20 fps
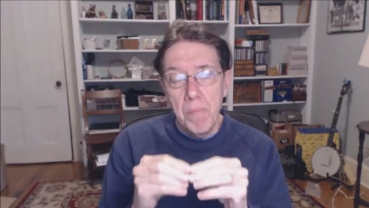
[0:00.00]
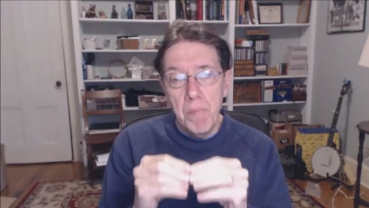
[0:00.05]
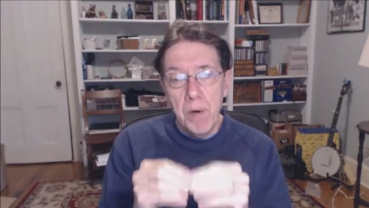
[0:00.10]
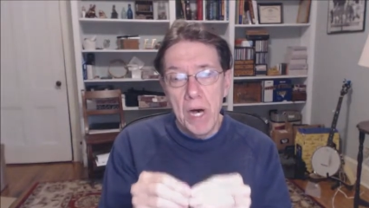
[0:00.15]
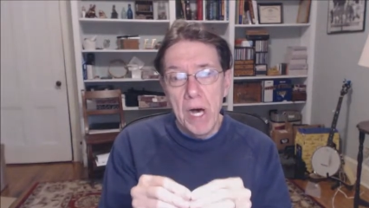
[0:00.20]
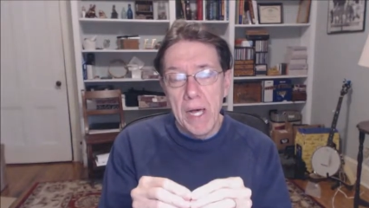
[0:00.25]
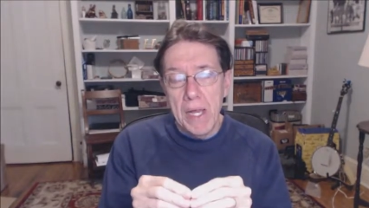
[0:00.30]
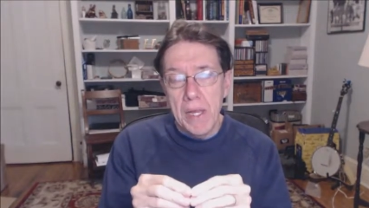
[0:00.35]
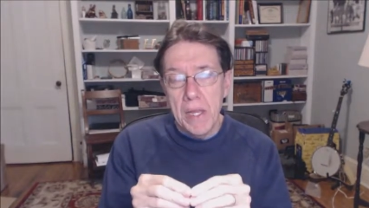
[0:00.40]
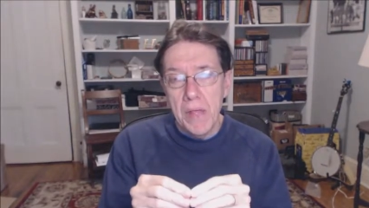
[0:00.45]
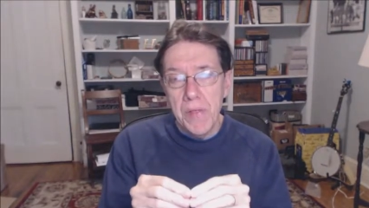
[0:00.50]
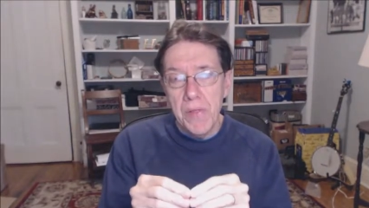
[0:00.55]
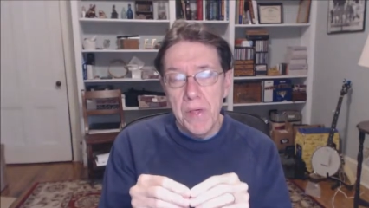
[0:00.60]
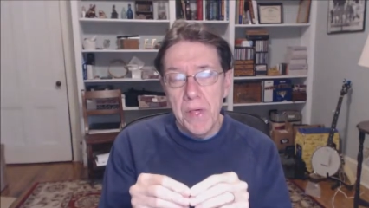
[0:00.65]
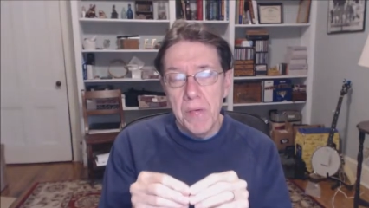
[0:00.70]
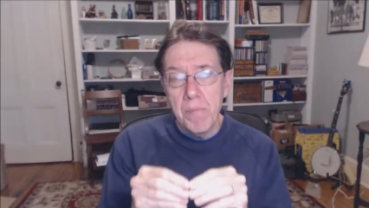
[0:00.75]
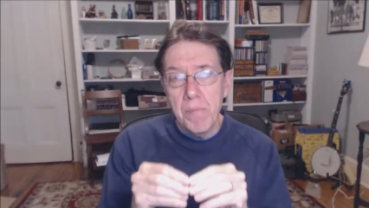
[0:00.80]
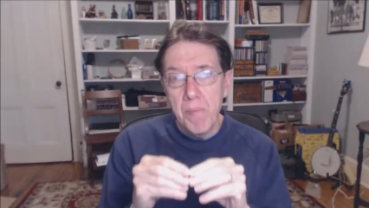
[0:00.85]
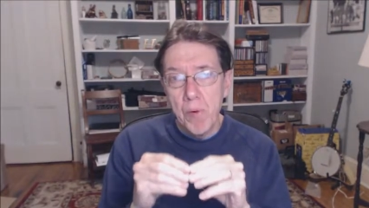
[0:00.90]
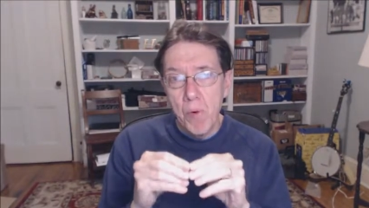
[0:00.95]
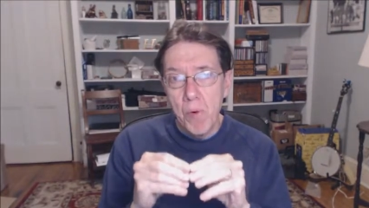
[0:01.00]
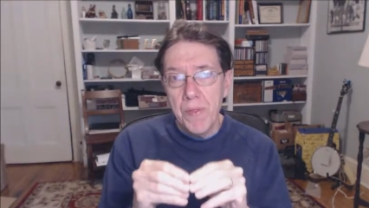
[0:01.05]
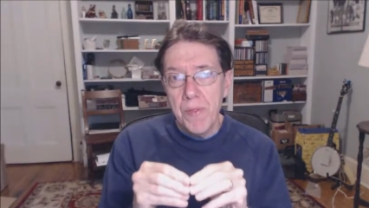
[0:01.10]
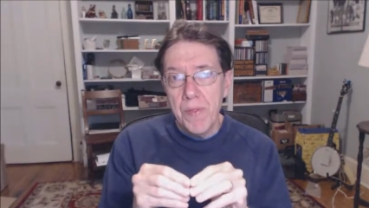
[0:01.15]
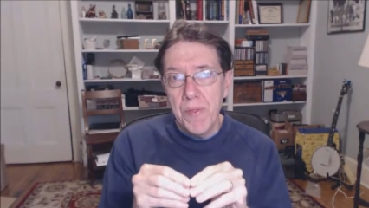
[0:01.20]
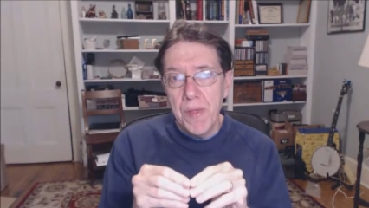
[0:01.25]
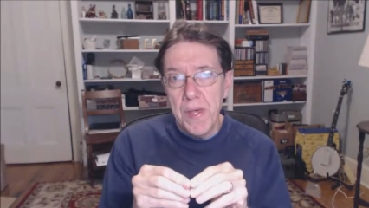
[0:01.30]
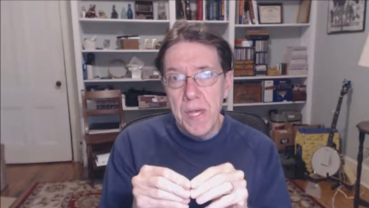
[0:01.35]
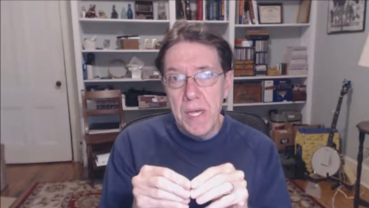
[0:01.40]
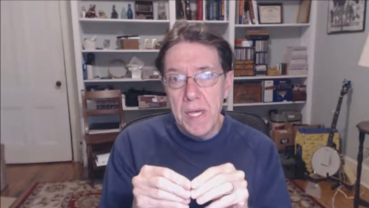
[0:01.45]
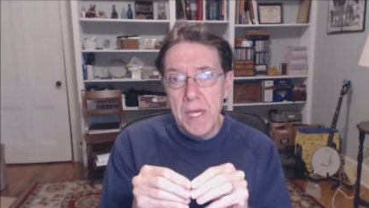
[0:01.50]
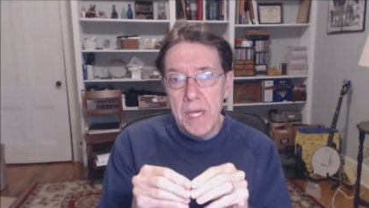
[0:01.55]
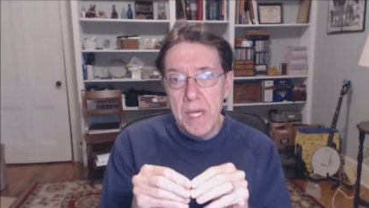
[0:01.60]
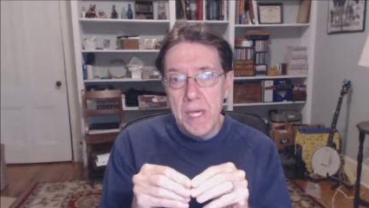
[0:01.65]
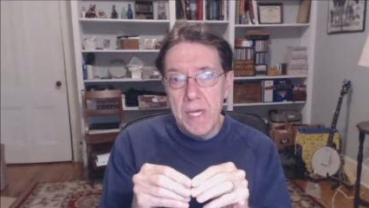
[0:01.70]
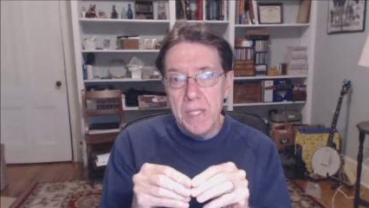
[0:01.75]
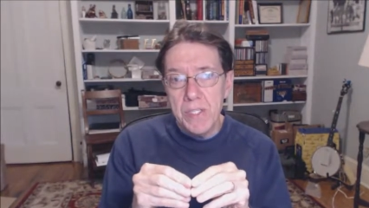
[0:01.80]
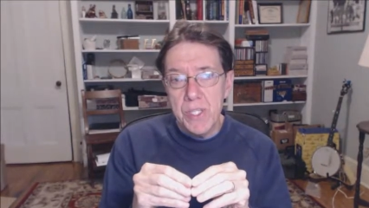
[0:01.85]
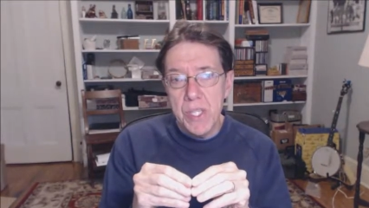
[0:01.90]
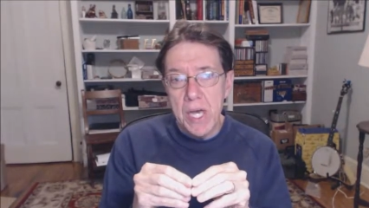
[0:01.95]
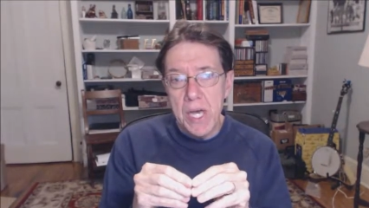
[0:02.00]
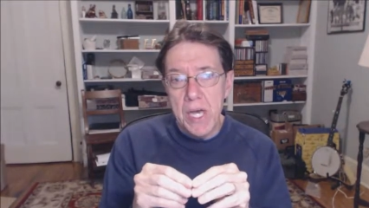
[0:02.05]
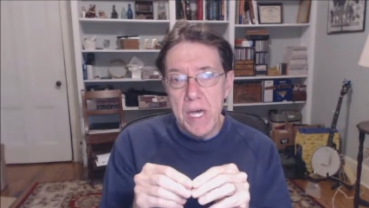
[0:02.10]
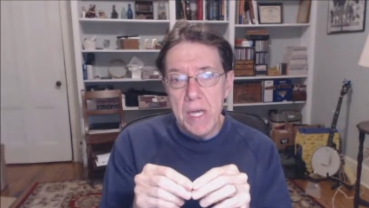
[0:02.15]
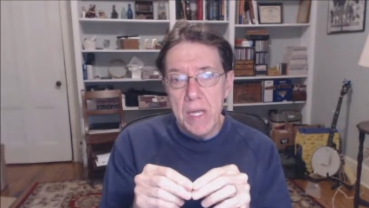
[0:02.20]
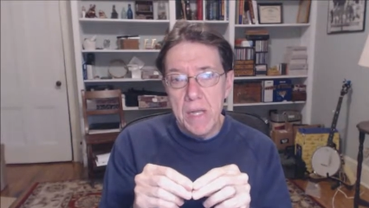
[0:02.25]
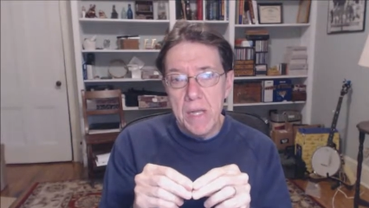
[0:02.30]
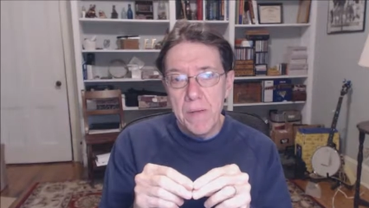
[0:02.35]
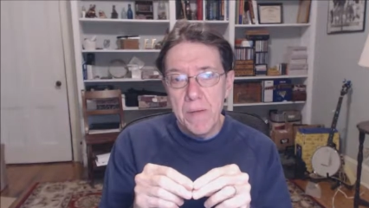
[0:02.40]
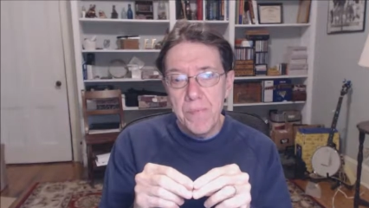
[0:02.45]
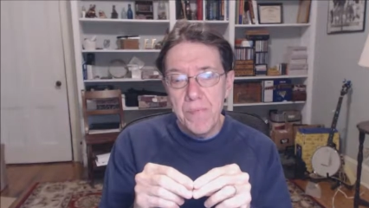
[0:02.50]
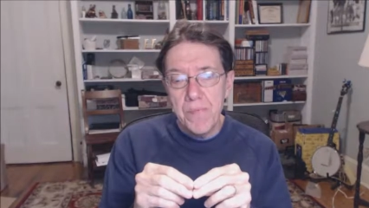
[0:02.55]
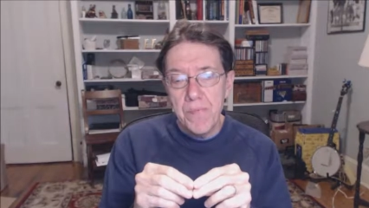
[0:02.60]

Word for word: But the important thing is that